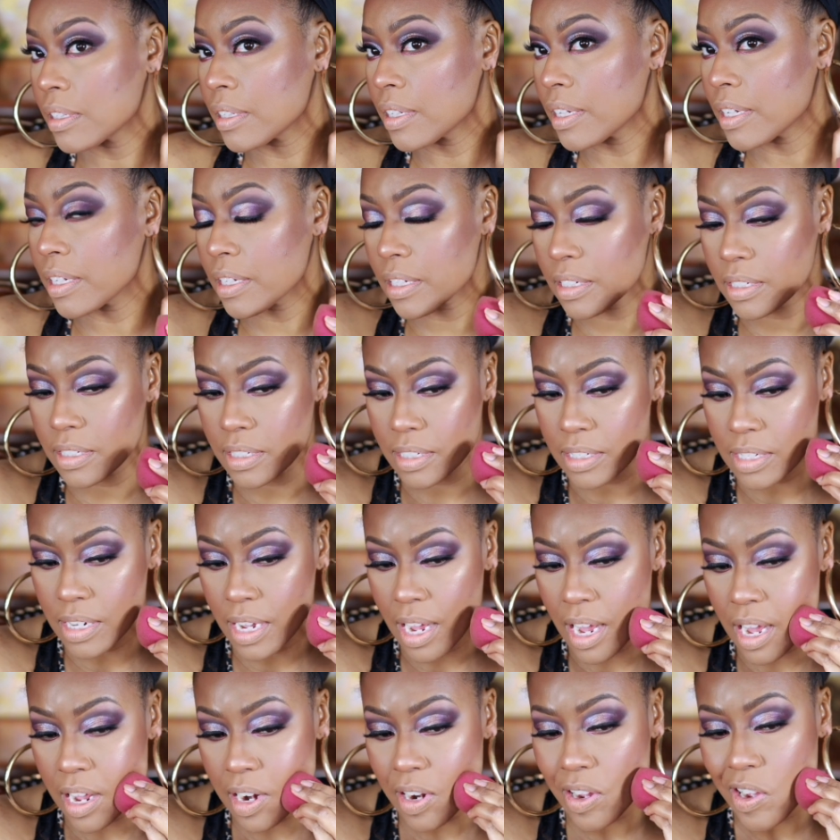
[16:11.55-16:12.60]
And it just
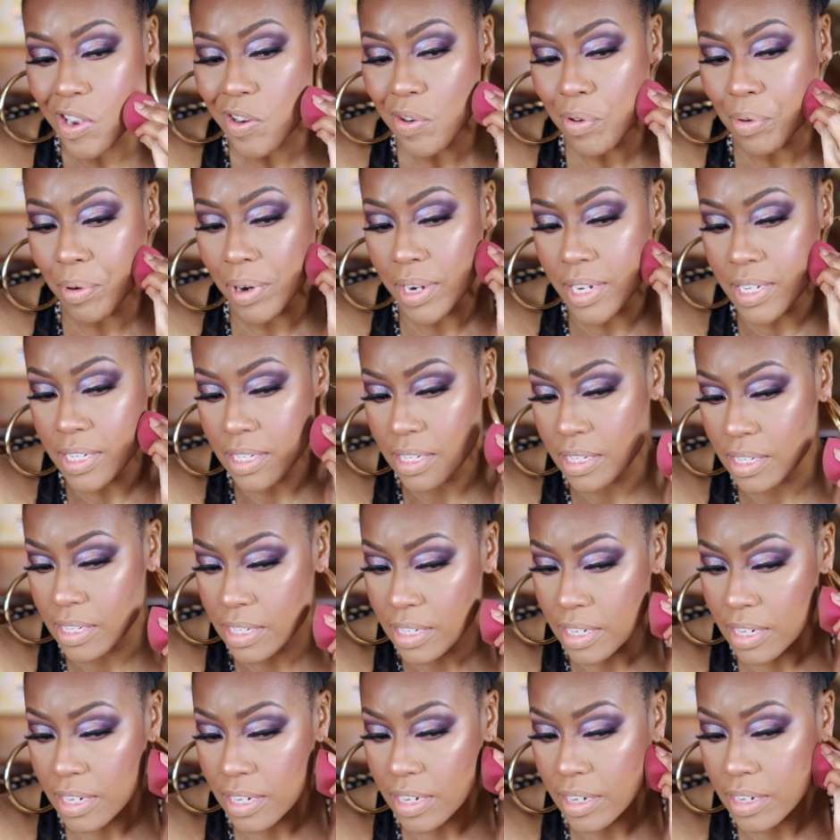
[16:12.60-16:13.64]
kind of erases
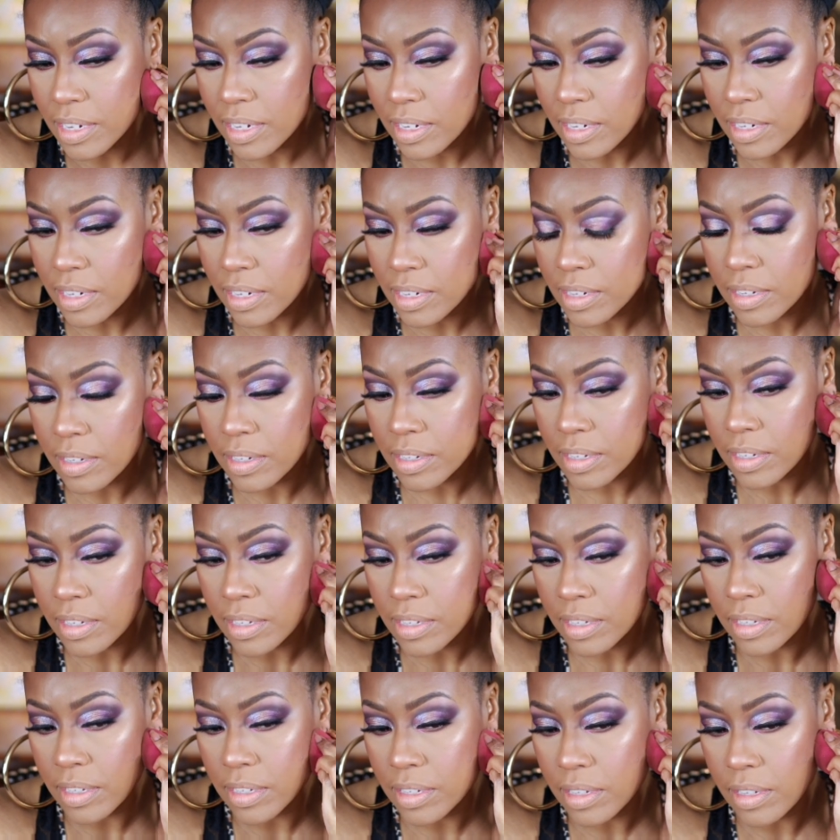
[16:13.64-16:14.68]
it
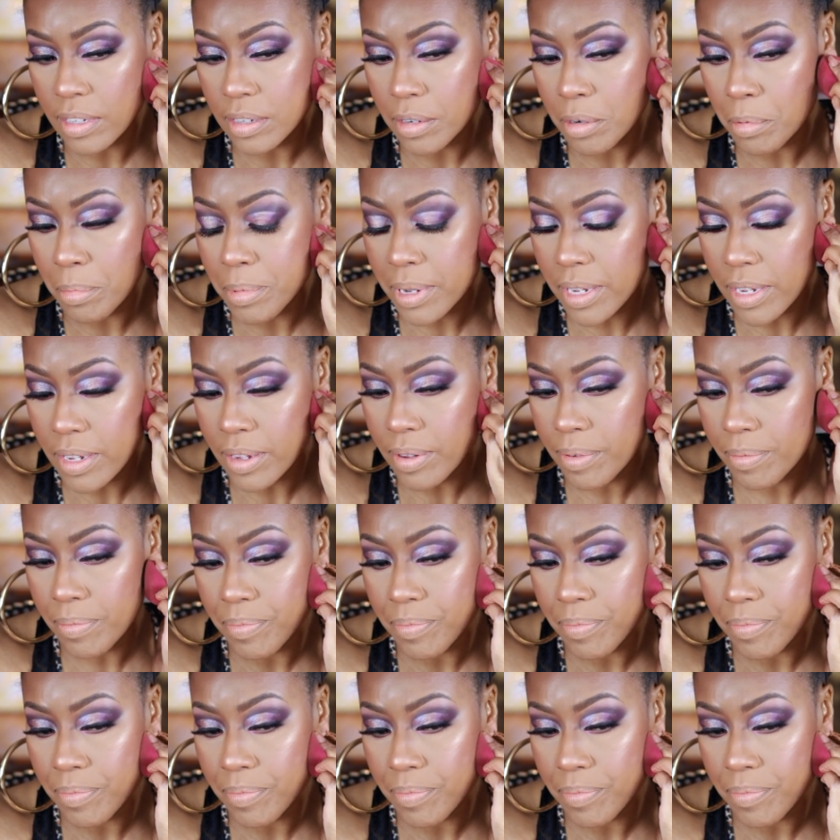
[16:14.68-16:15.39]
a little bit.